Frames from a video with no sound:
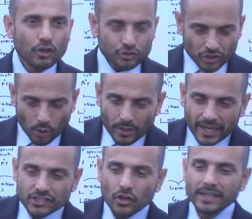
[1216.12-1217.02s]
So
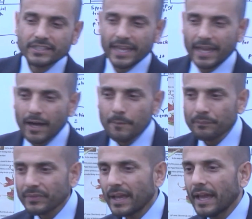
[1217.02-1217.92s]
his idea
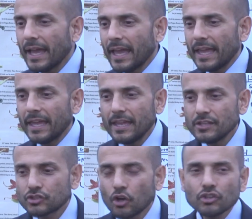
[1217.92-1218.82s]

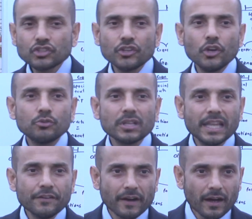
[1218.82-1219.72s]
is God's going to
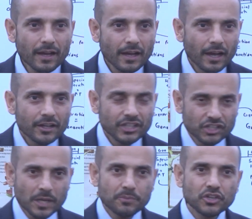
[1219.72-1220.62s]
deliver the
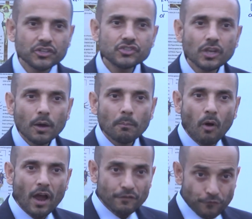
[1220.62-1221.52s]
Egyptians
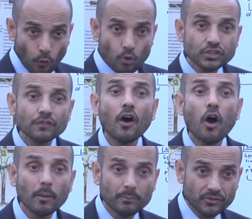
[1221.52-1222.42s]
by force of
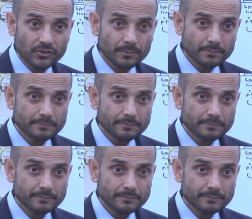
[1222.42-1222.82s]
arms.